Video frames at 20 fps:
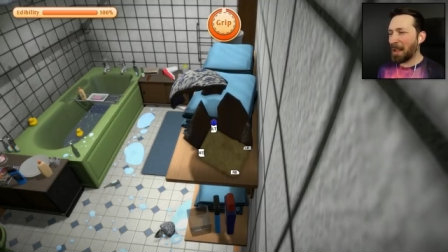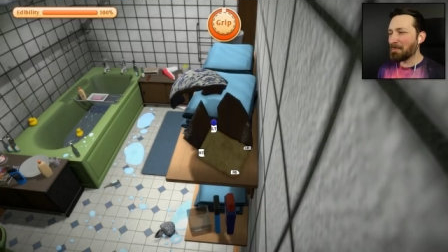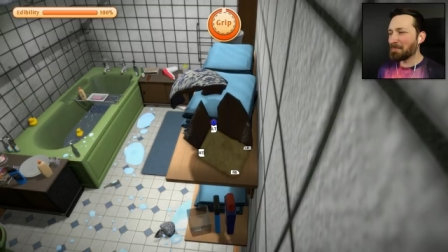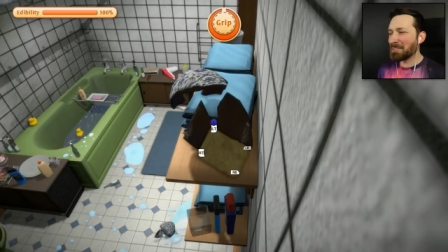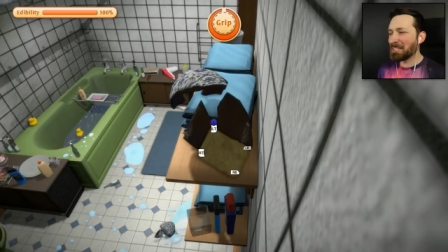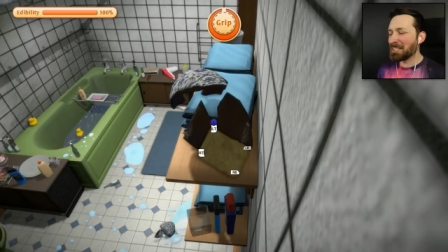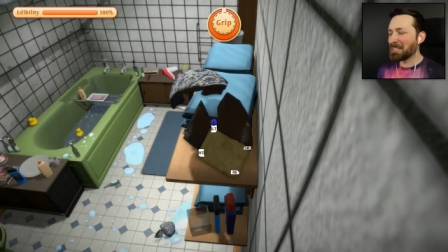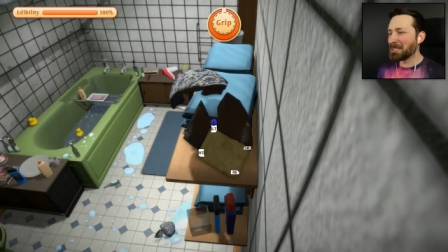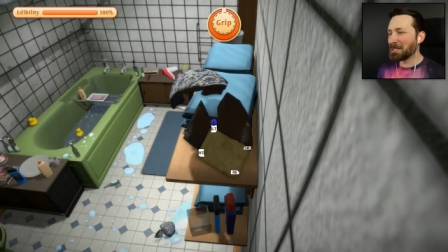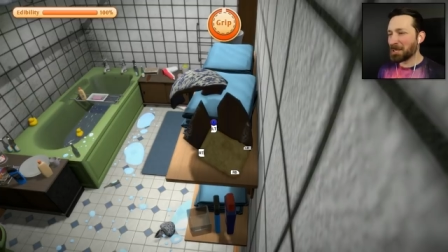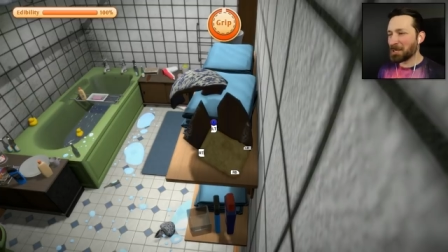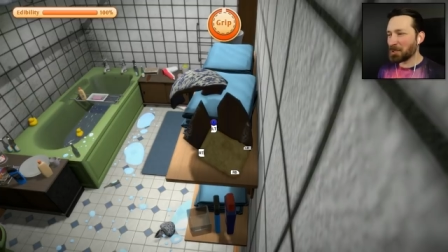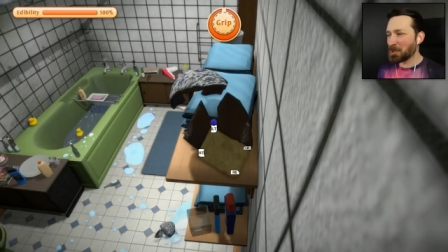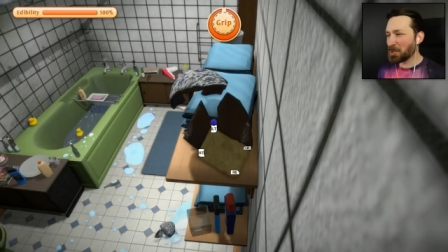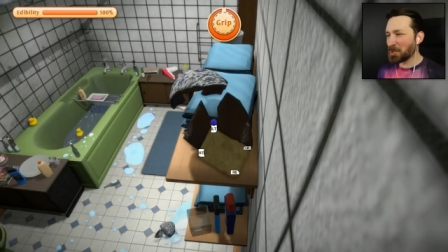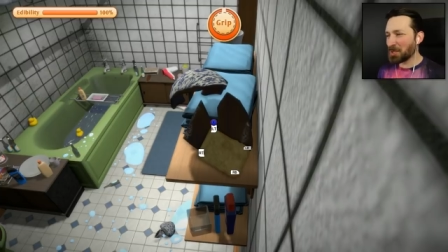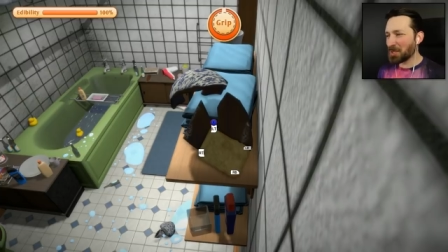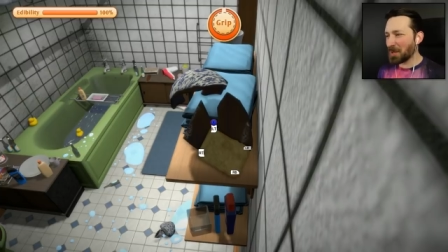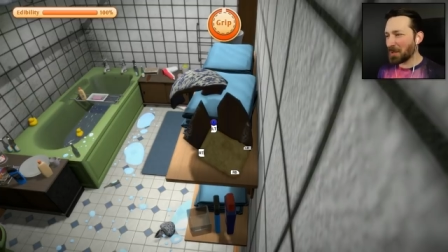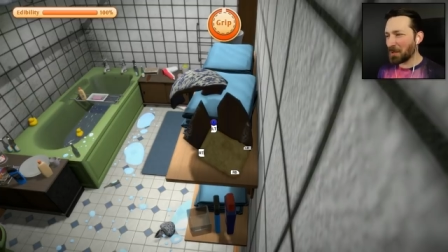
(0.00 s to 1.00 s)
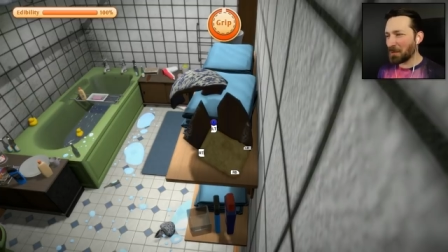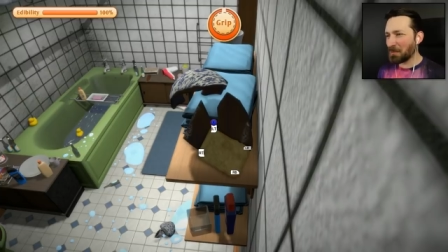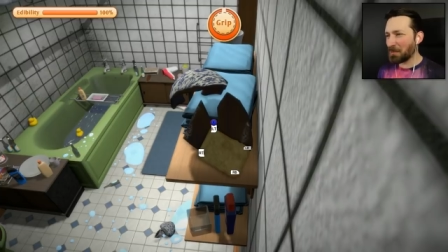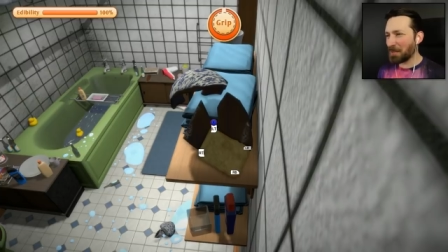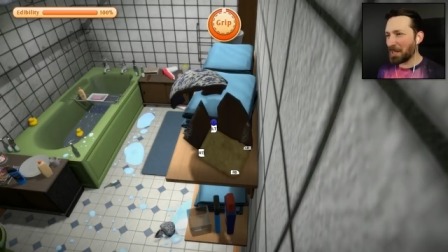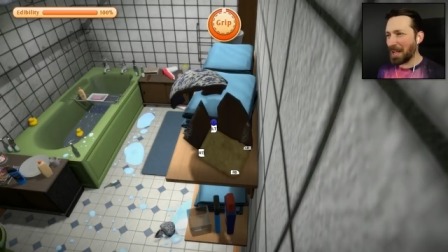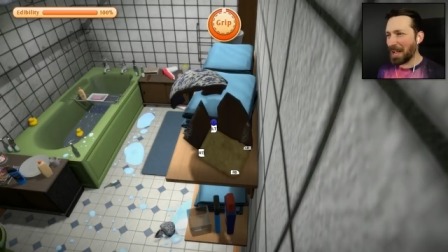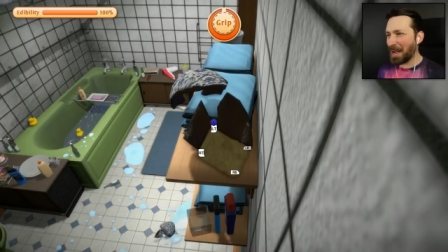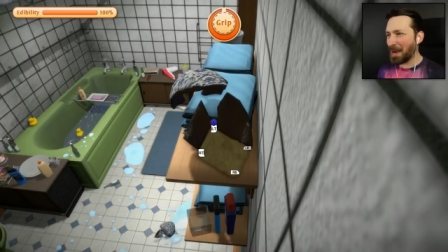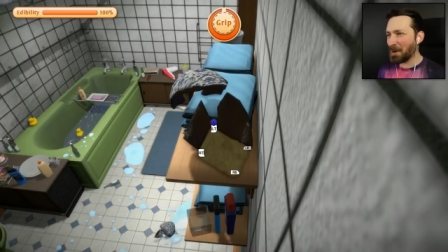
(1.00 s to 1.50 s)
empty dishes all over
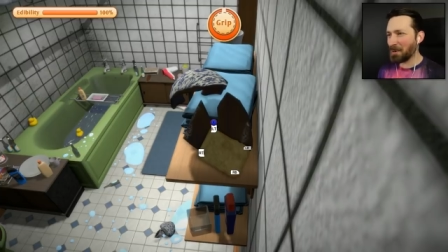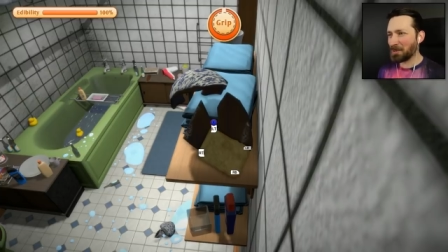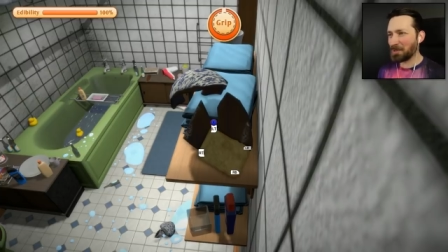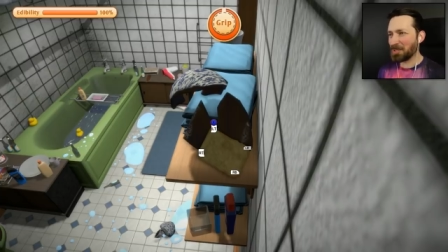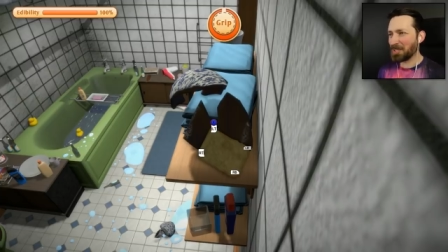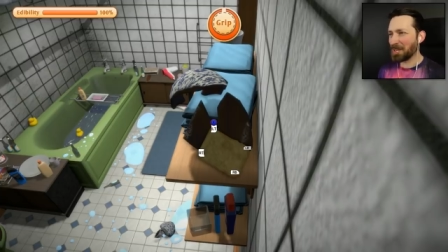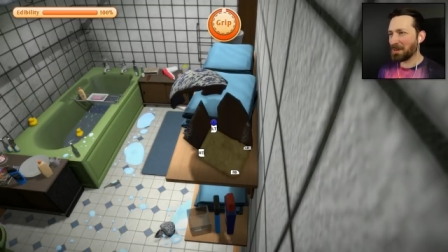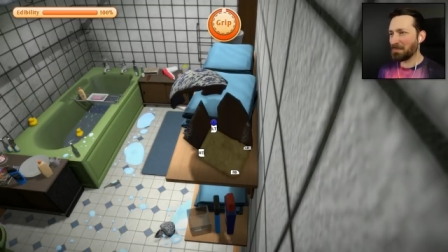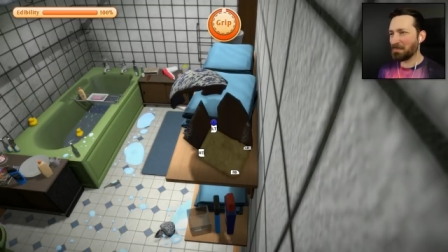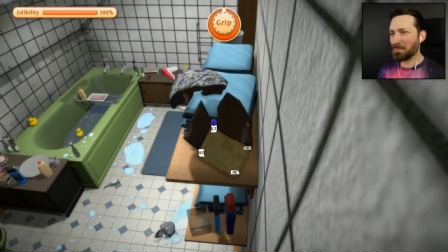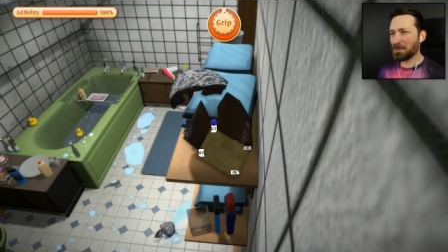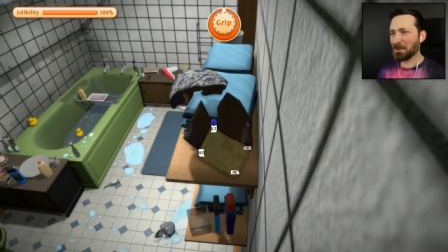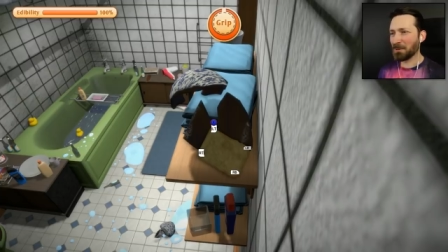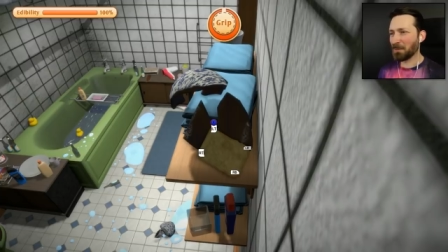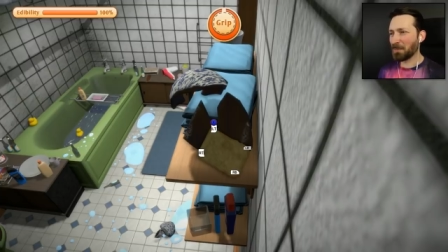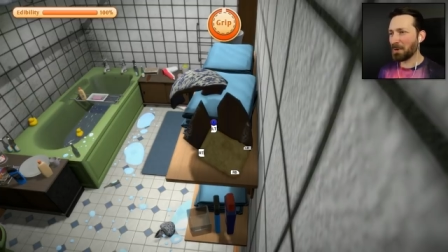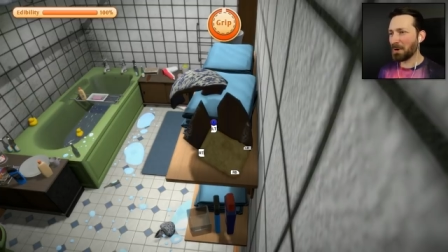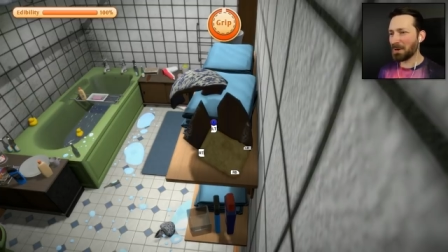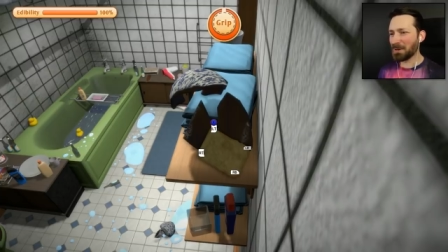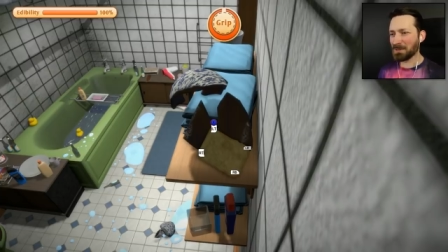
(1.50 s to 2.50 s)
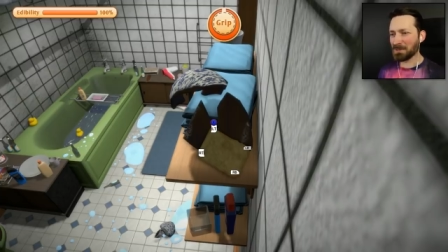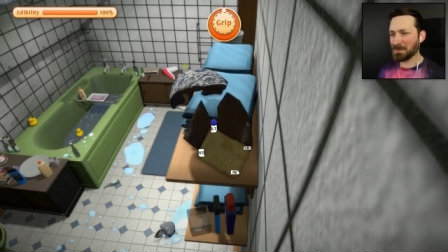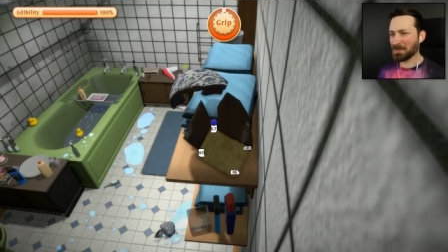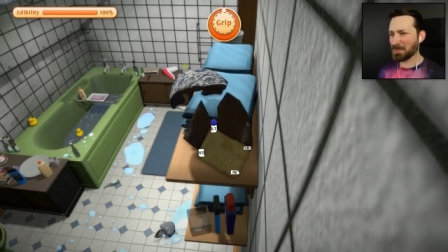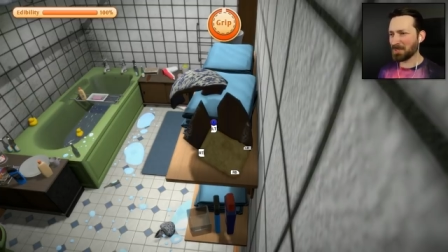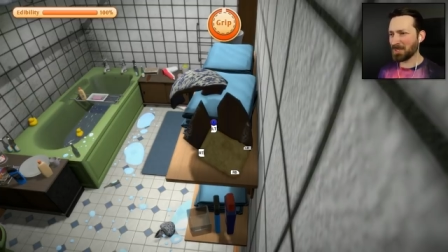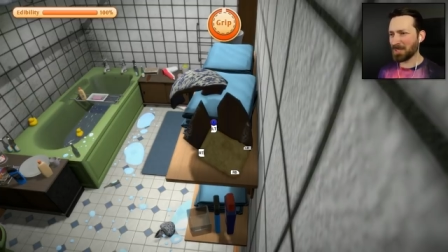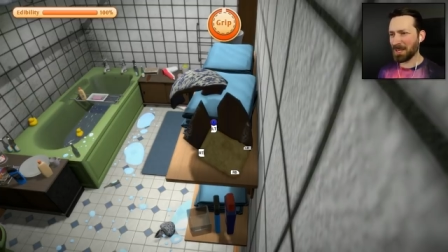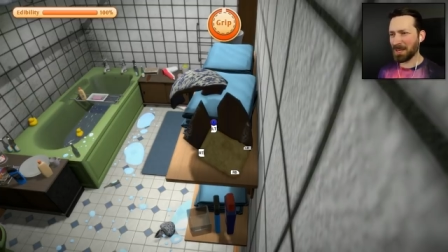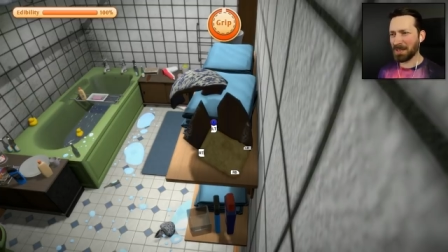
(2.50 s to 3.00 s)
the house and beer
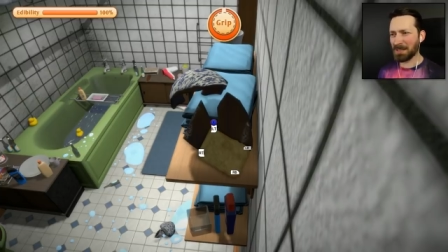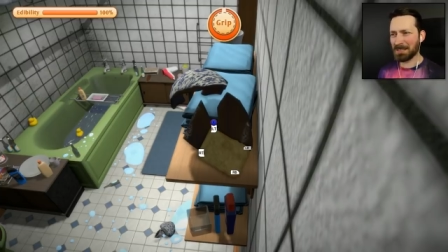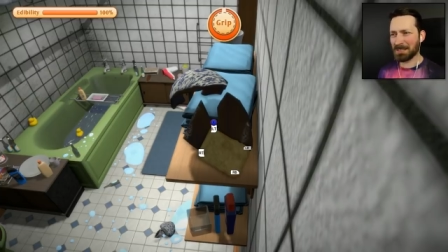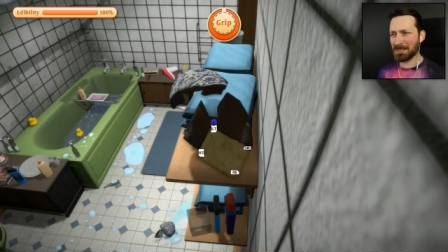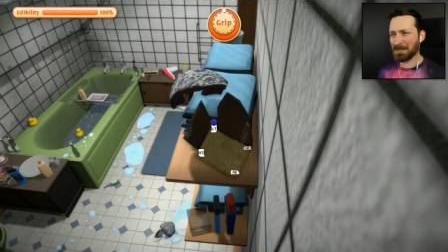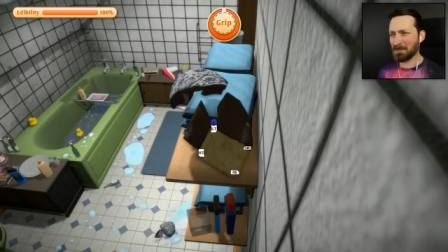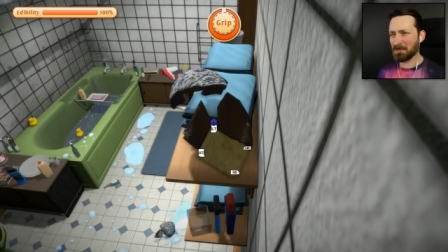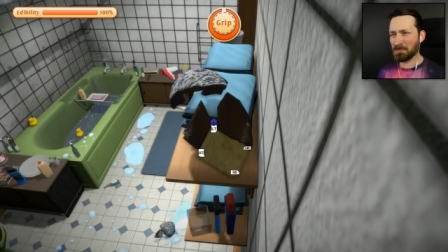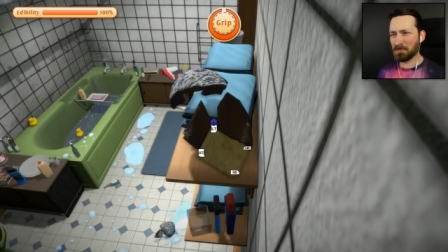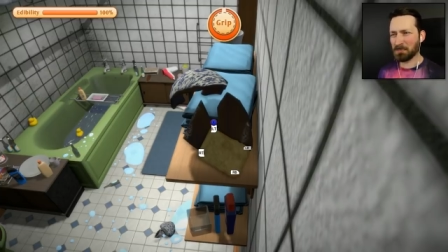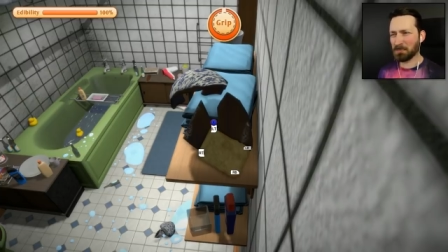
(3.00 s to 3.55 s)
bottles and